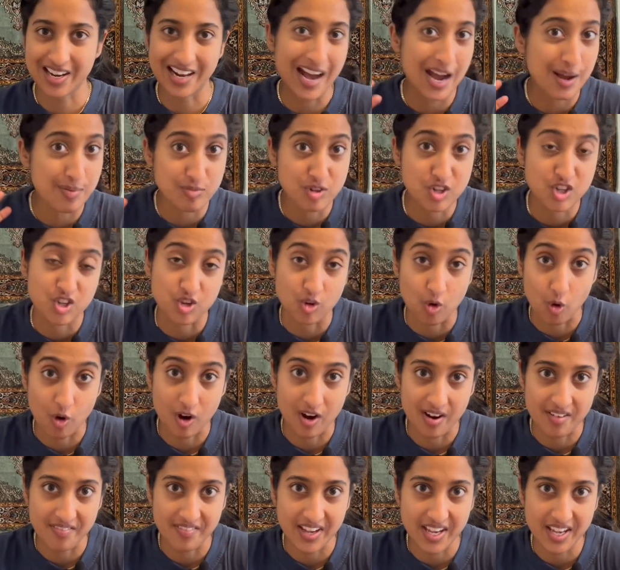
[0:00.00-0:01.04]
I'm sure
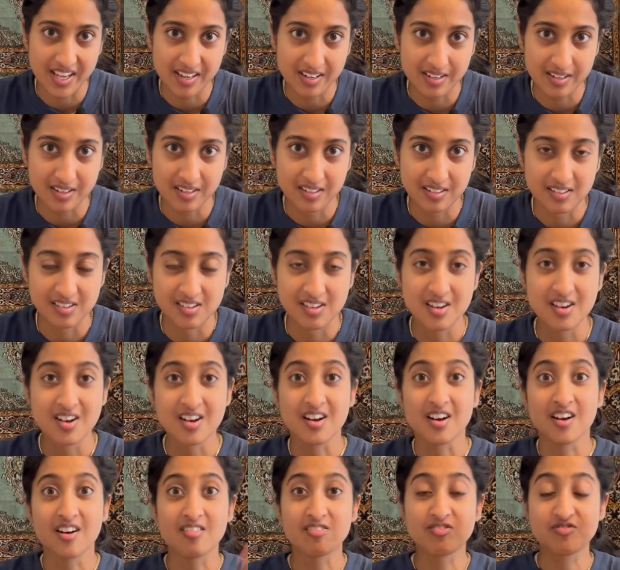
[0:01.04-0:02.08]
of it.
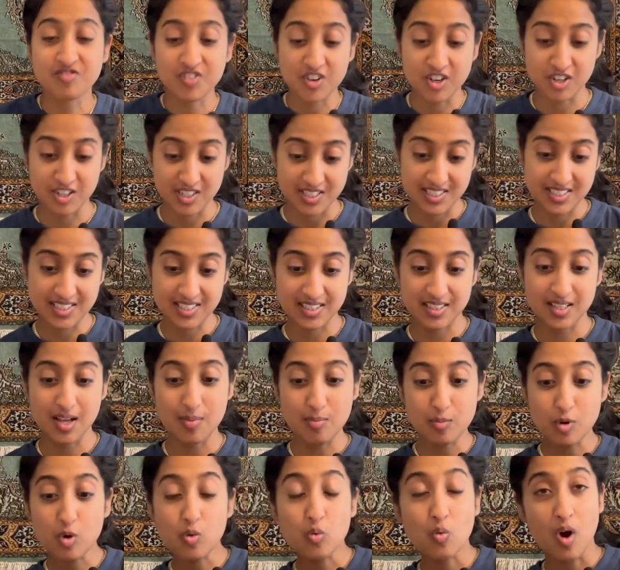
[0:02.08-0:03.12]
First,
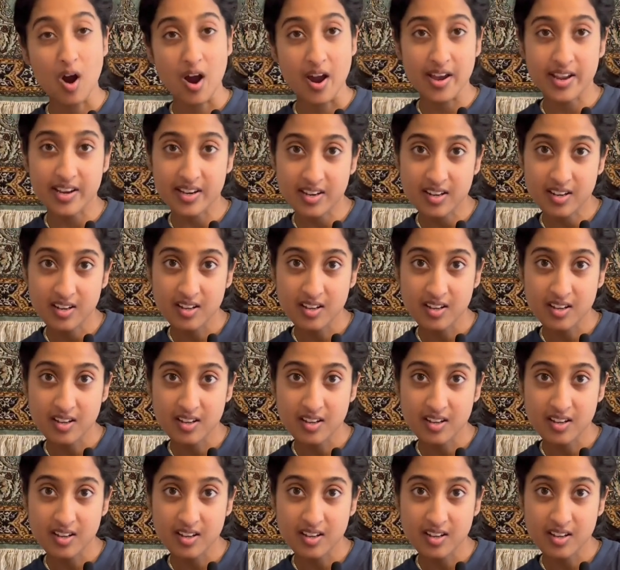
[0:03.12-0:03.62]
number one,